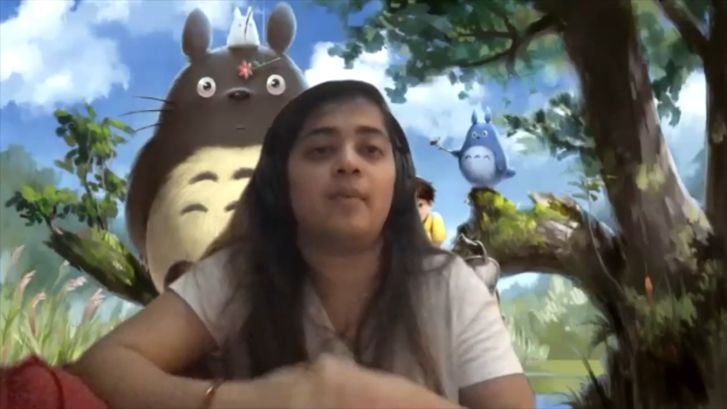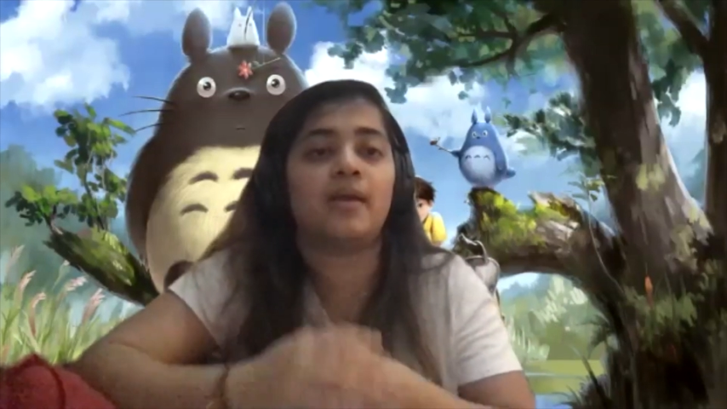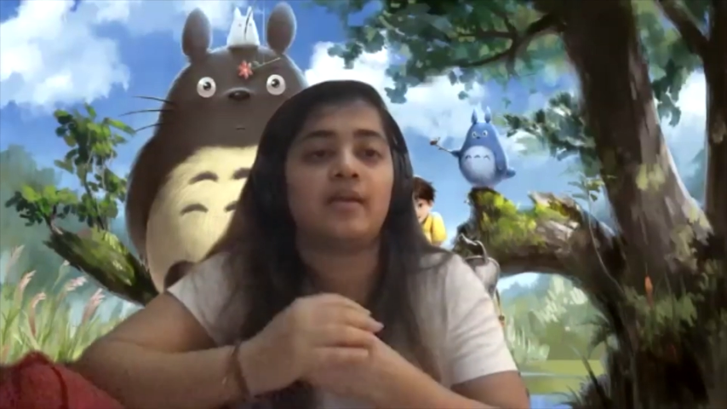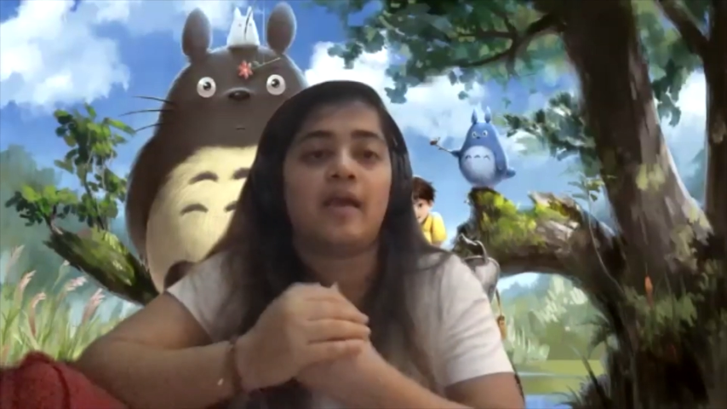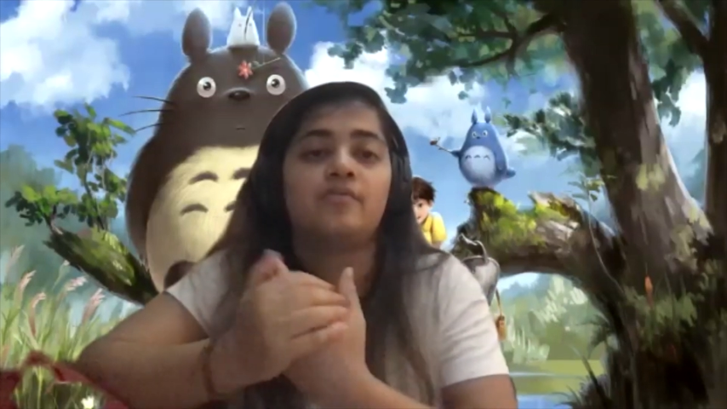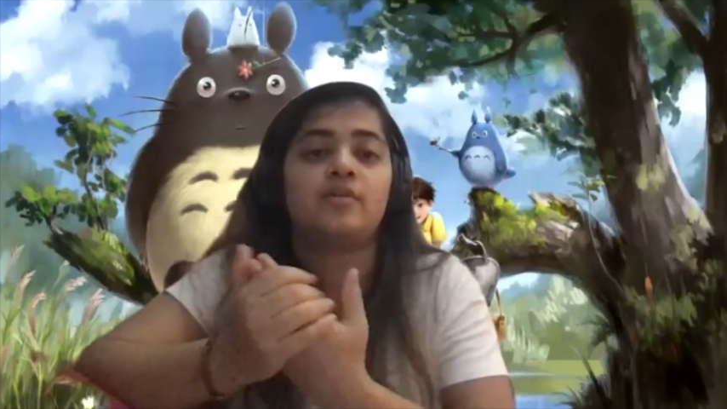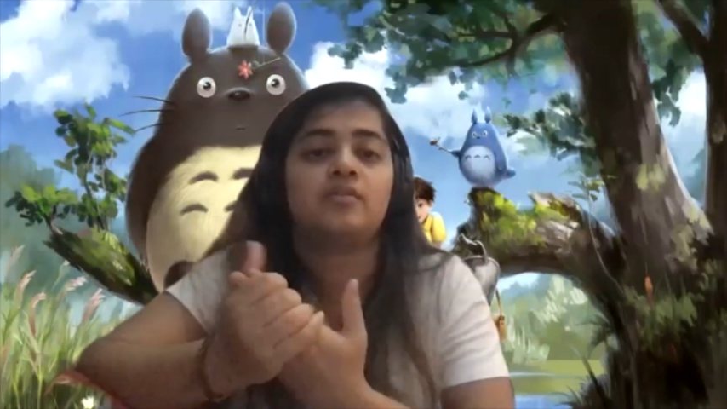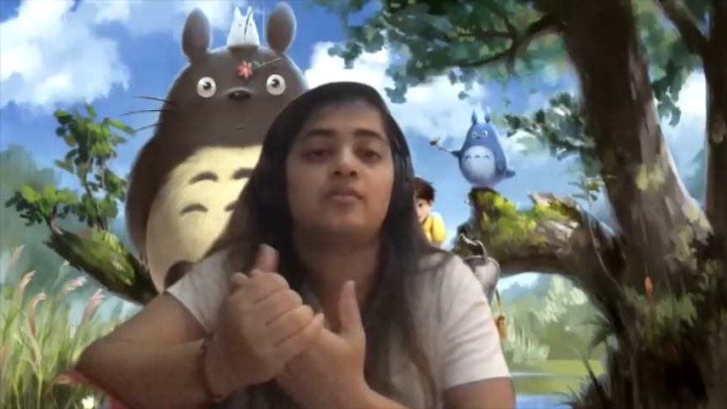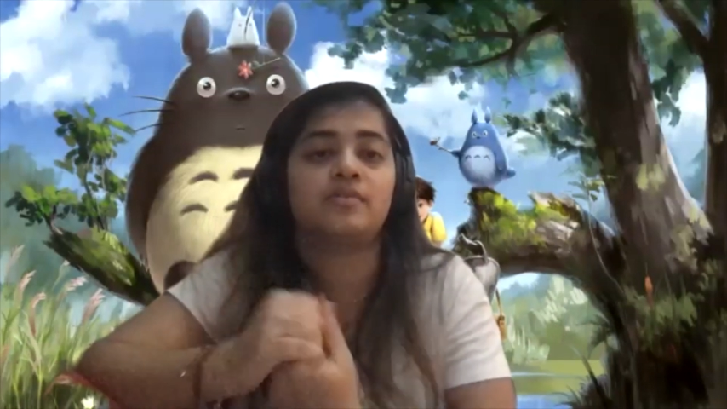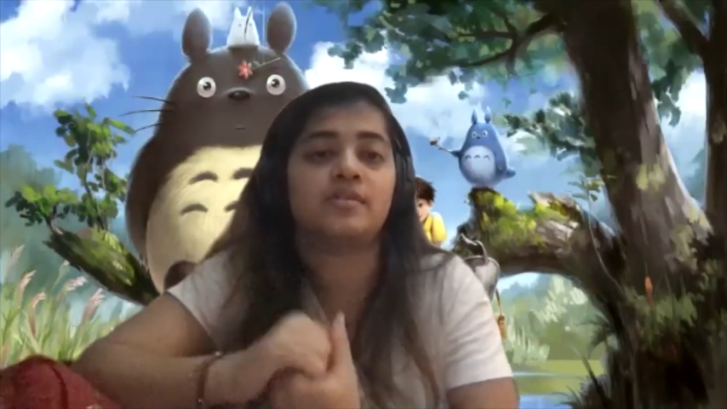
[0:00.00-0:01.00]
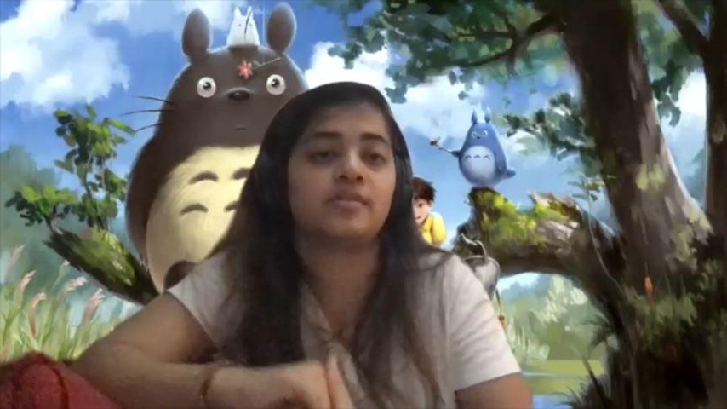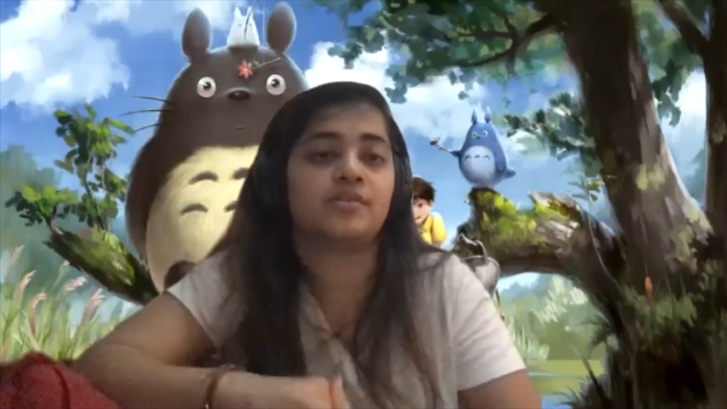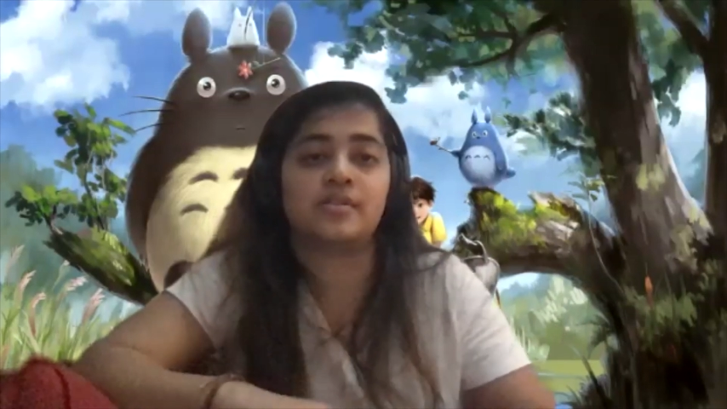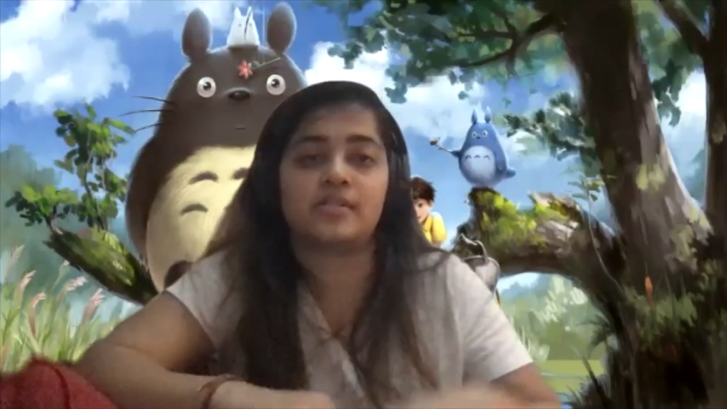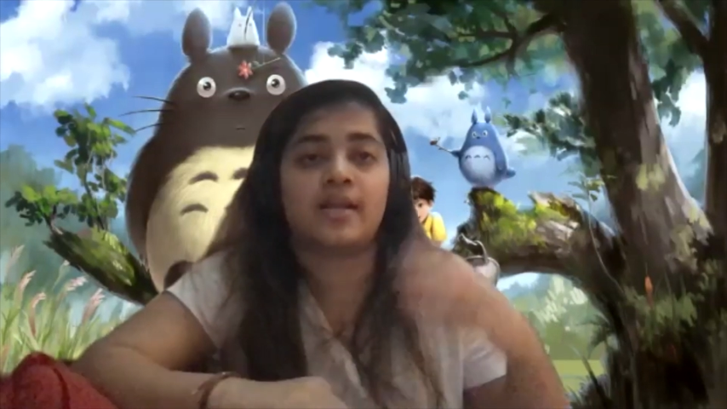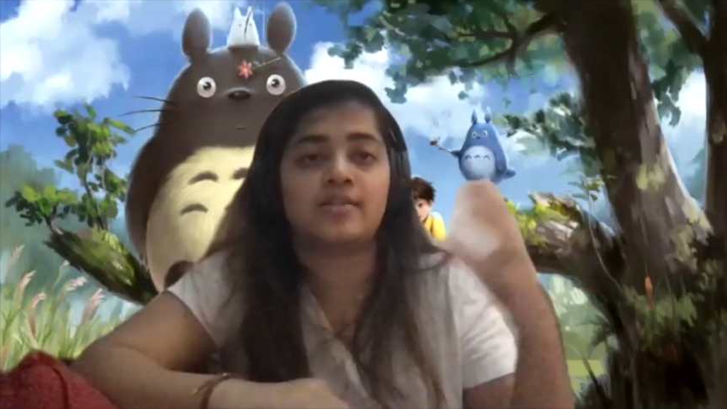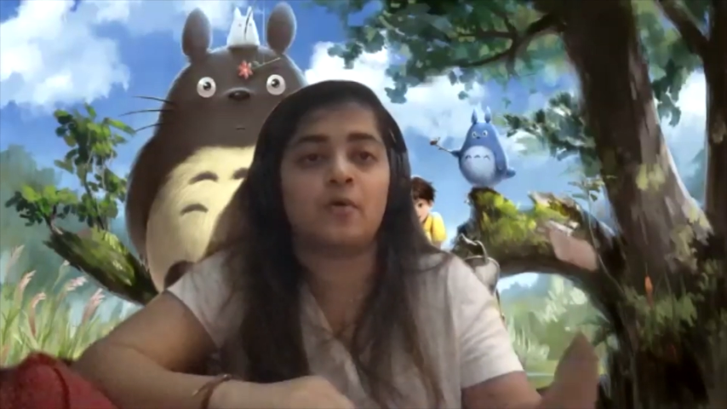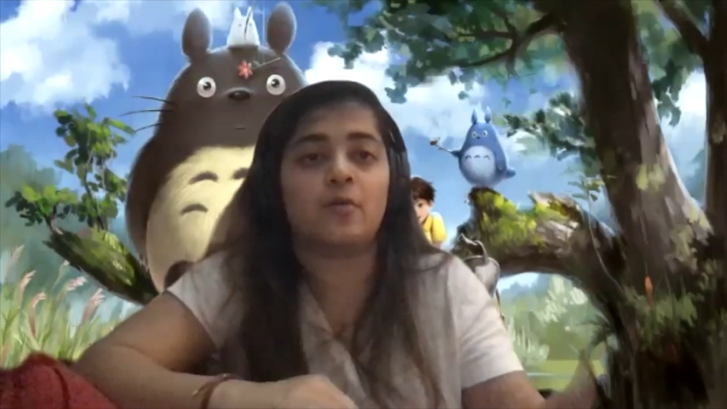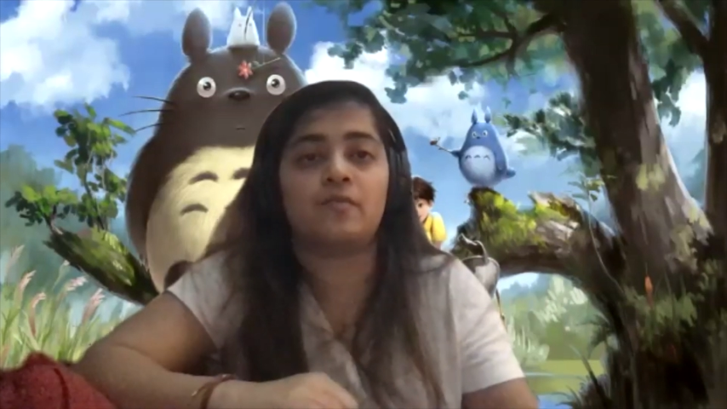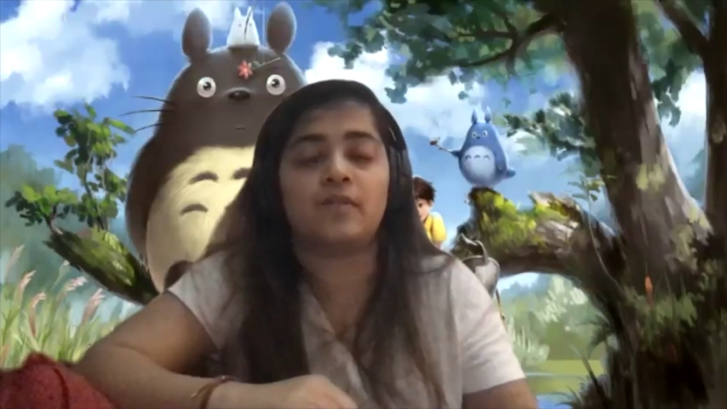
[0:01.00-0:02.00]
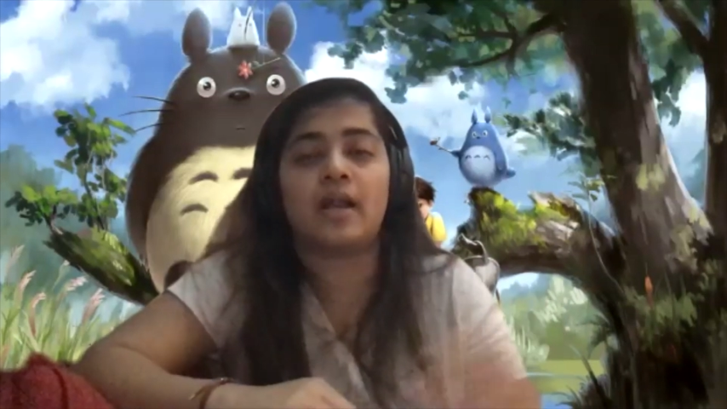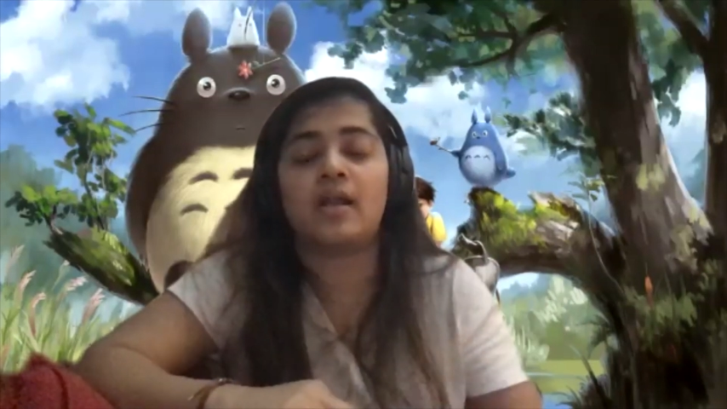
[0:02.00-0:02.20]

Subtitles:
by gathering the research insights, all of that.